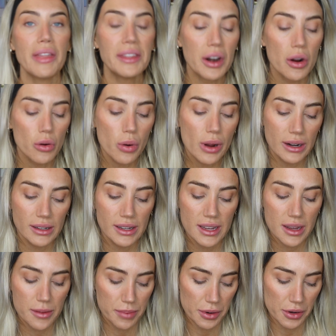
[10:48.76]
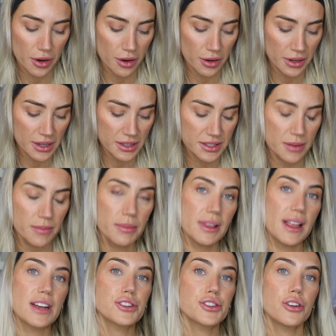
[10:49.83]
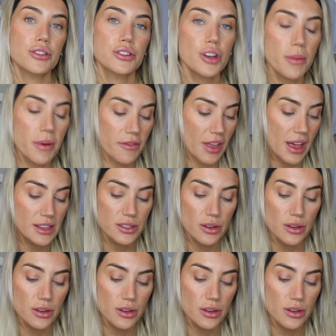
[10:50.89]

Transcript: And then I'll quickly put on some blush on top of that.